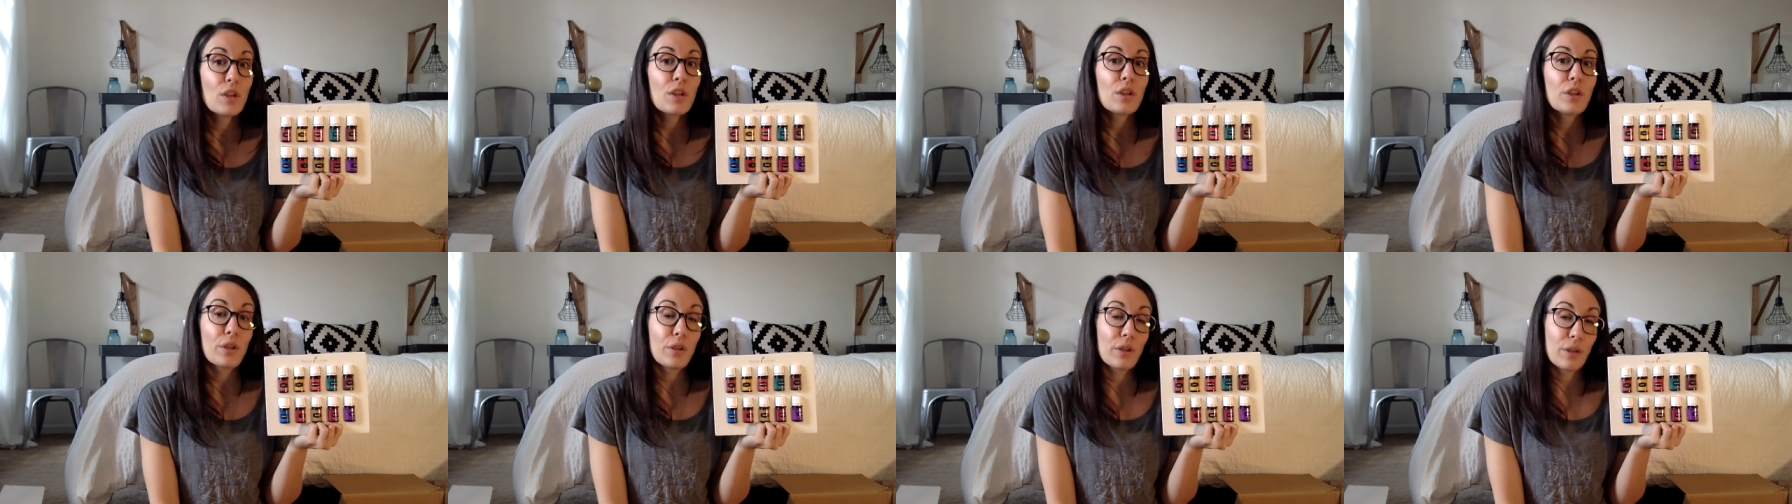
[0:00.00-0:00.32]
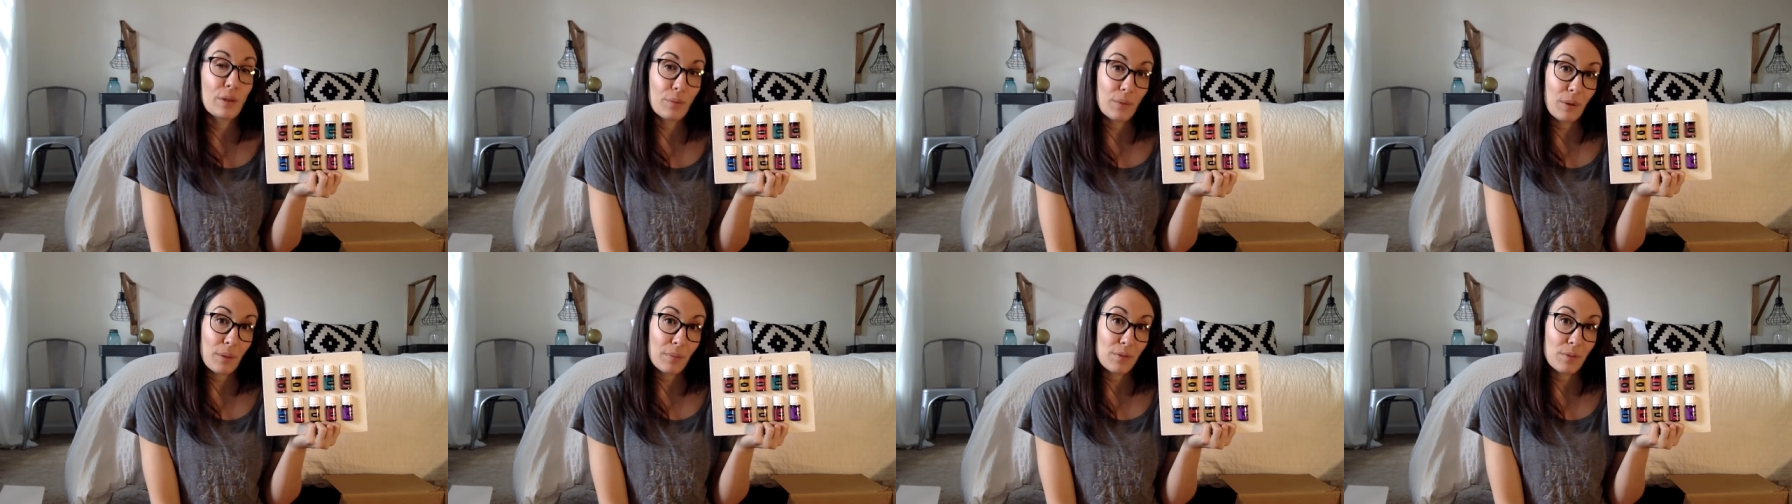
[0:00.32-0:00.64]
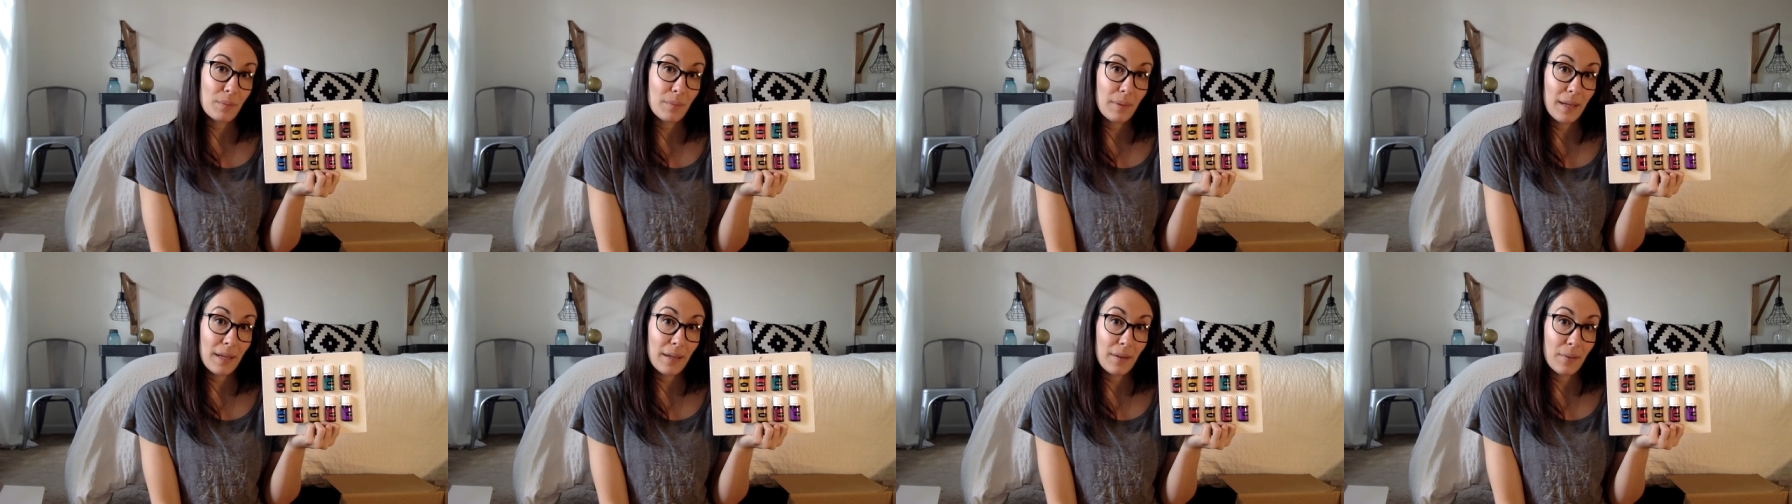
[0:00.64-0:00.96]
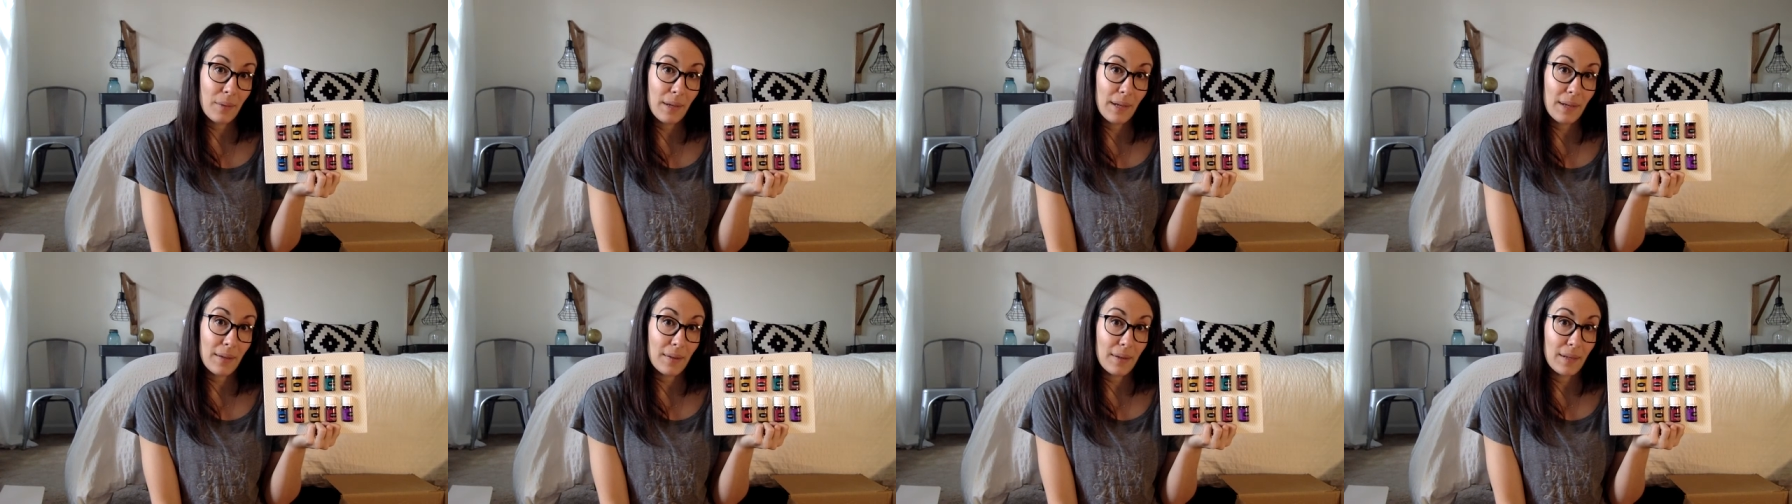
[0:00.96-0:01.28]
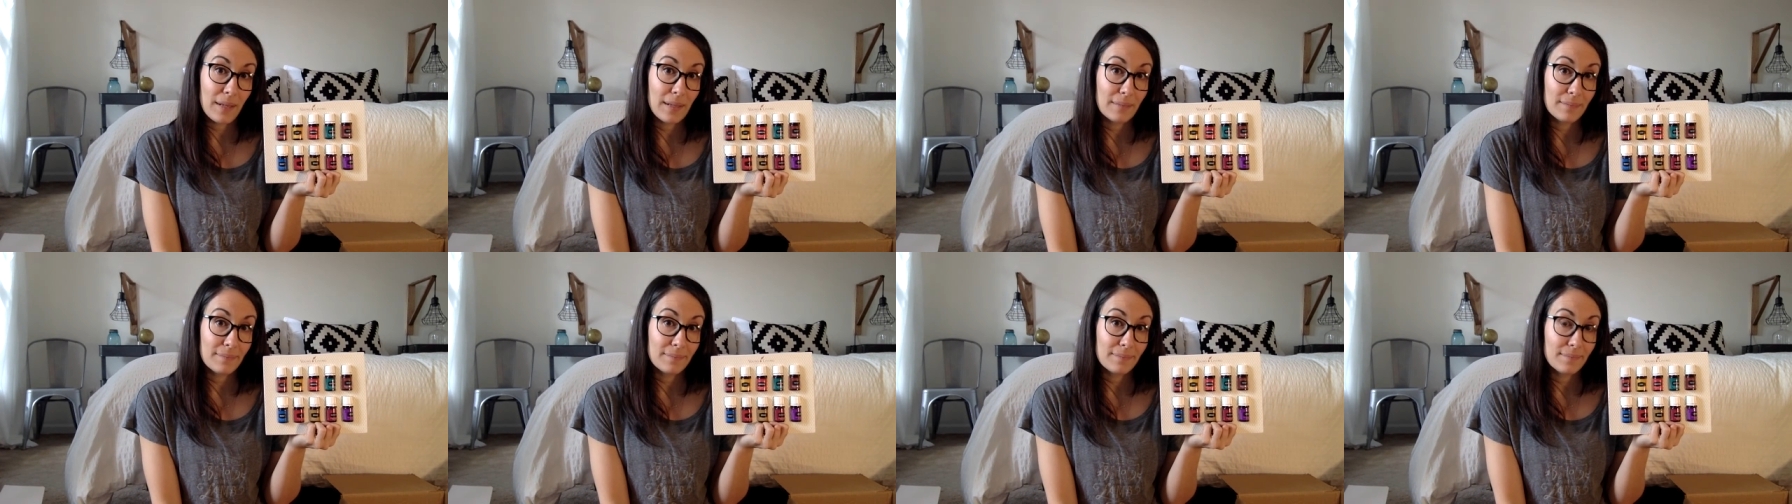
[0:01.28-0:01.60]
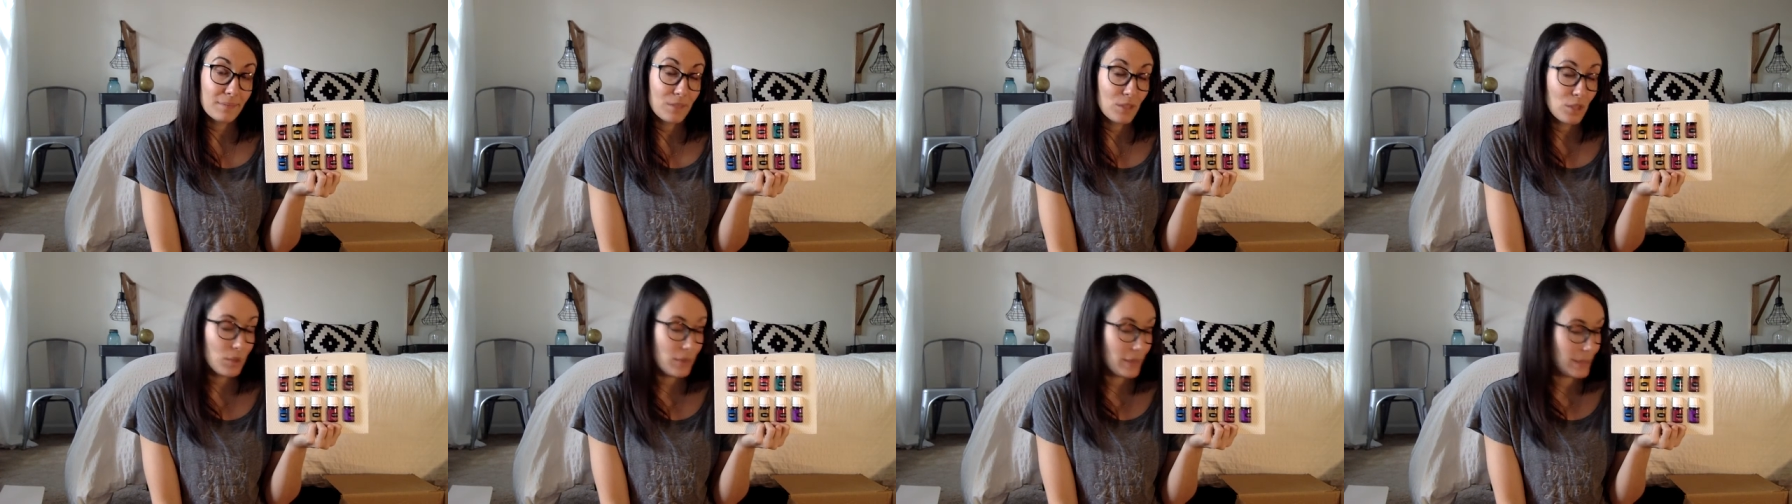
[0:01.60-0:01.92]
You can rub some Panaway on it.
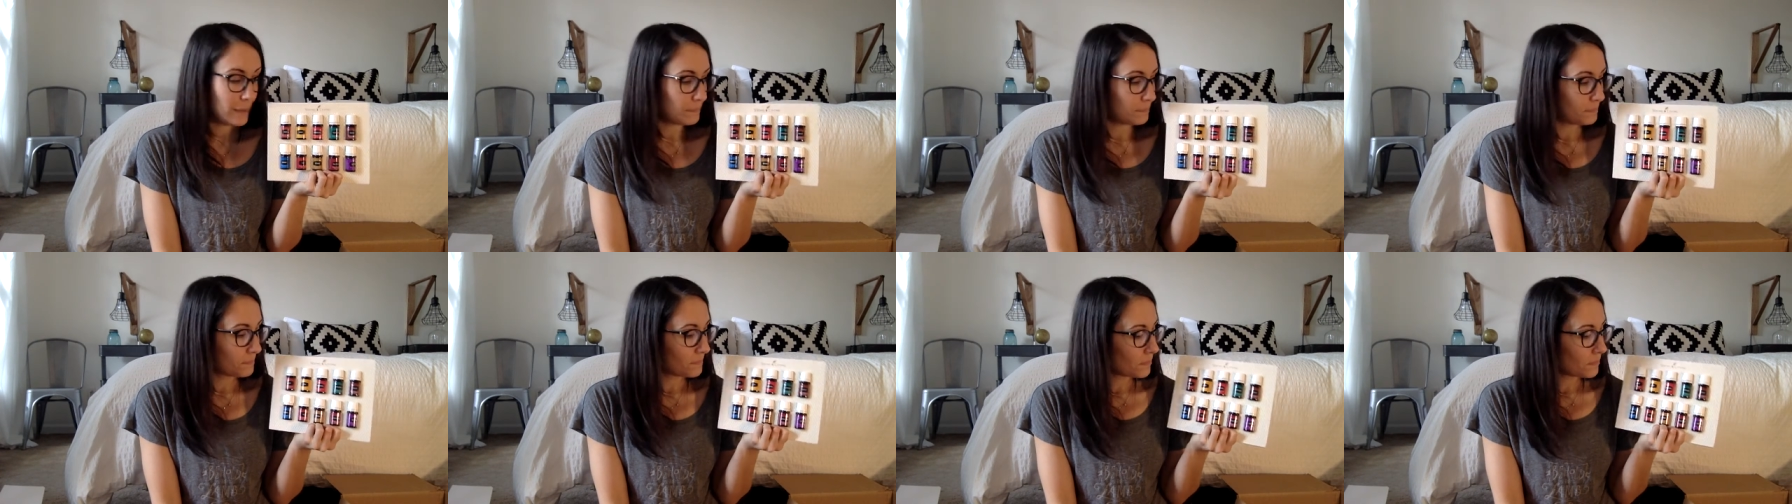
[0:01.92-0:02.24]
Do it.